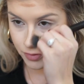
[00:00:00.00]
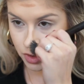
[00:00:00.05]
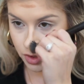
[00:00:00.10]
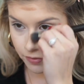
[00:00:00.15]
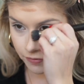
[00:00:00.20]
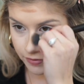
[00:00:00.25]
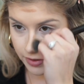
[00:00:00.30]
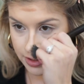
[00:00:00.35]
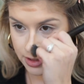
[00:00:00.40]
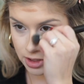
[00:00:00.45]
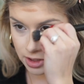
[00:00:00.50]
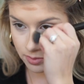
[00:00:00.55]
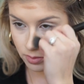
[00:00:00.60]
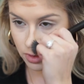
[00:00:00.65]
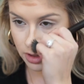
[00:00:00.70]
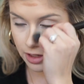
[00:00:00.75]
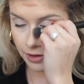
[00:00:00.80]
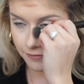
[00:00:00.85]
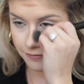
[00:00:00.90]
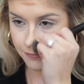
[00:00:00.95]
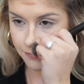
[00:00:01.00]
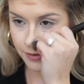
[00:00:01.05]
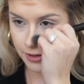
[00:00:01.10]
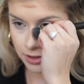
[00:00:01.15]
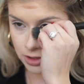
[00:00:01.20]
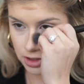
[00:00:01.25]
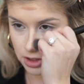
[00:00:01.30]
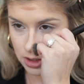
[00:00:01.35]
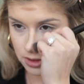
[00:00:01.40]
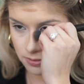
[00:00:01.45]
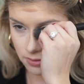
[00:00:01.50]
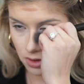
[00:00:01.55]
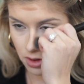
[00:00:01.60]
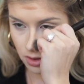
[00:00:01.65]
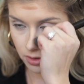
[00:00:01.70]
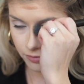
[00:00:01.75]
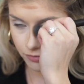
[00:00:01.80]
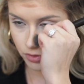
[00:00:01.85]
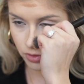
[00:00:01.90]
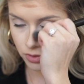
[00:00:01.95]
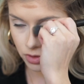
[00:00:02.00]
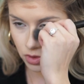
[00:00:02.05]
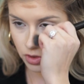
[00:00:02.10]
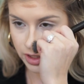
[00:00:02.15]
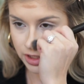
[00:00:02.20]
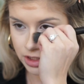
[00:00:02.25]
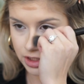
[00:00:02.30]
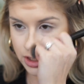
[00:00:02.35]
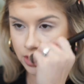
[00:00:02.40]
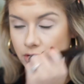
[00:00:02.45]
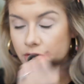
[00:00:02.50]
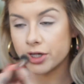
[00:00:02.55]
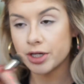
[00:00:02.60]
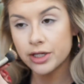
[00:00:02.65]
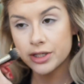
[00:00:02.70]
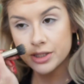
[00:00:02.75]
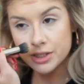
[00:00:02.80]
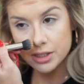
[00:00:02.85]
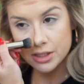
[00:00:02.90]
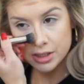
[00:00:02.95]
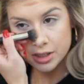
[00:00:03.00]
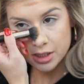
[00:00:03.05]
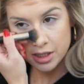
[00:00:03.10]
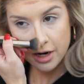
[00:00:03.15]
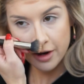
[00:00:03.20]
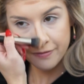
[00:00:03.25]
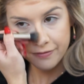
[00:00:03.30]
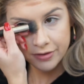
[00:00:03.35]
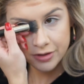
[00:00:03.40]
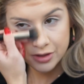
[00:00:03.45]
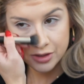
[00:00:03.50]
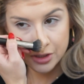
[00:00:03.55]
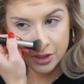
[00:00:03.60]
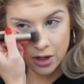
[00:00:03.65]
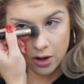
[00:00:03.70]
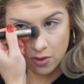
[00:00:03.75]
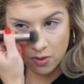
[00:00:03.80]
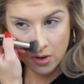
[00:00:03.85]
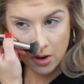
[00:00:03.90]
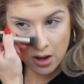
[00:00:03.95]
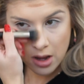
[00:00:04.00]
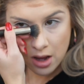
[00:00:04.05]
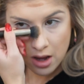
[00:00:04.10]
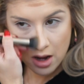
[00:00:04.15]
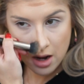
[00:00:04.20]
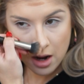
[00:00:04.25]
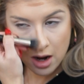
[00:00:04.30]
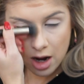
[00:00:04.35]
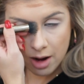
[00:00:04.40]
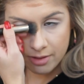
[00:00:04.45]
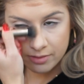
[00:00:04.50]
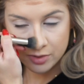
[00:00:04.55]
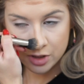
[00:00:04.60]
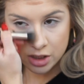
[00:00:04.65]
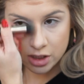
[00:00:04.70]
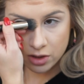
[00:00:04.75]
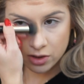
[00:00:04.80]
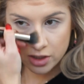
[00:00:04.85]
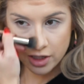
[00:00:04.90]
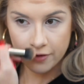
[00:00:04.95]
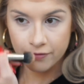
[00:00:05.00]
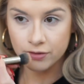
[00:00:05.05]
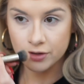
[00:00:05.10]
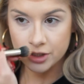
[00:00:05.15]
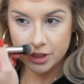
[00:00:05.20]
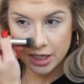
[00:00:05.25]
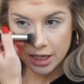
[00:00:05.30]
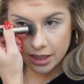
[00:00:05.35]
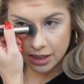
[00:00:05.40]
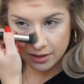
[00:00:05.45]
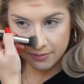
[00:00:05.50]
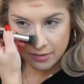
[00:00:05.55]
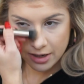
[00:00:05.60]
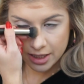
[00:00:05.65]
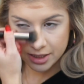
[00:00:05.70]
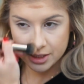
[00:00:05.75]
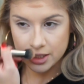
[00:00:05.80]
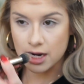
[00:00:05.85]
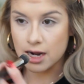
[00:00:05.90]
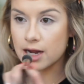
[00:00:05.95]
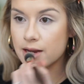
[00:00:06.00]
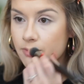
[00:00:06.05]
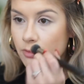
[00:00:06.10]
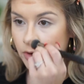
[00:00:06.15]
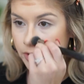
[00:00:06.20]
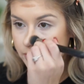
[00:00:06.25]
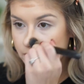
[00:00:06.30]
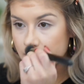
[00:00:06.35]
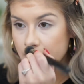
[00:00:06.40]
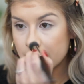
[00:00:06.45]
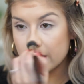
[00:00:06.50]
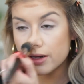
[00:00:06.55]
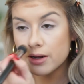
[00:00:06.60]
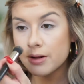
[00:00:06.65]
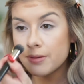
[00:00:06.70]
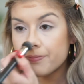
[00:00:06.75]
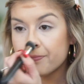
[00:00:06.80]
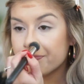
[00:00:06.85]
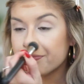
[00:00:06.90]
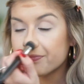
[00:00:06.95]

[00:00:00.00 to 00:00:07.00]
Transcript: to find someone that fits all of those criterias and stuff. And so I'm still definitely taking my time with it,